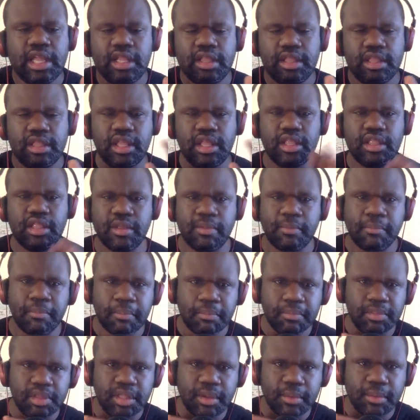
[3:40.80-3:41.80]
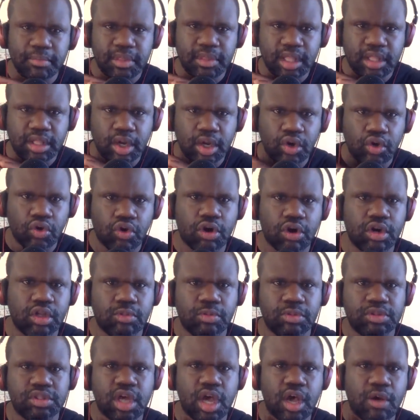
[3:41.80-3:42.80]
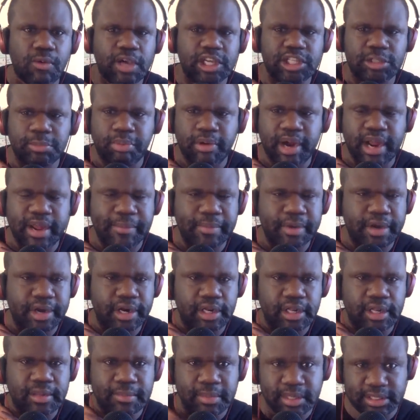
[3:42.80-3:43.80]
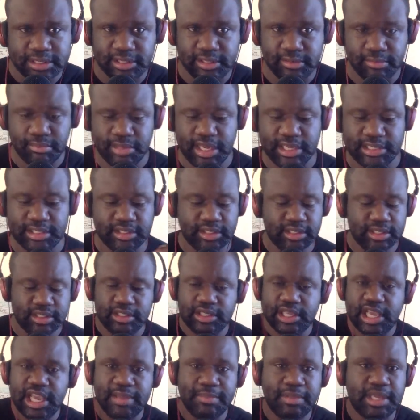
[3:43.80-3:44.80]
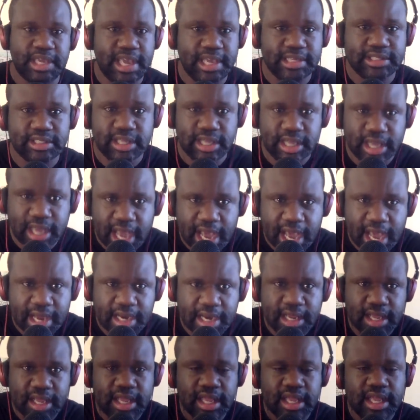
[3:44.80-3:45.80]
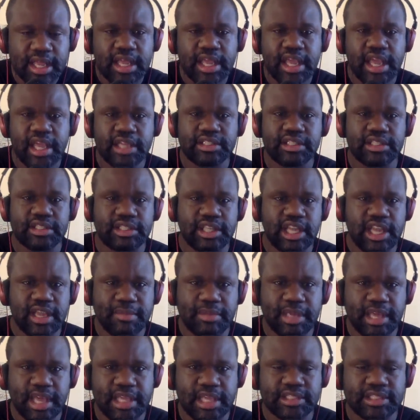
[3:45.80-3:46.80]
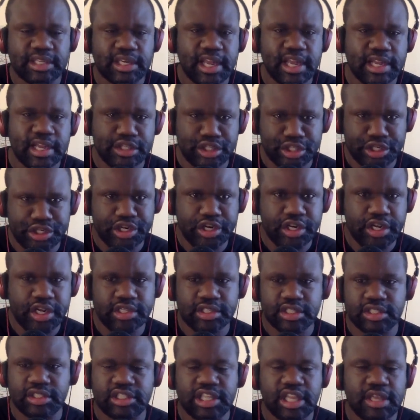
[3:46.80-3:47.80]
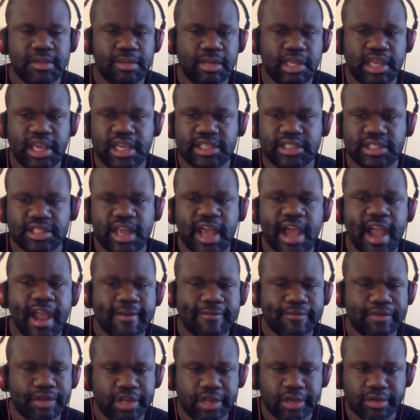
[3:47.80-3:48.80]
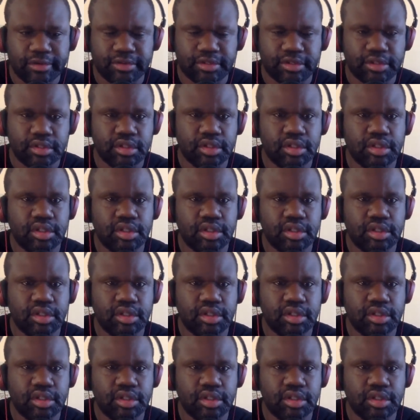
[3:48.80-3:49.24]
The the the the, the North was always primarily Muslim. This is the same case in Ghana. It's the same case in Nigeria. It's the same case in Ivory Coast.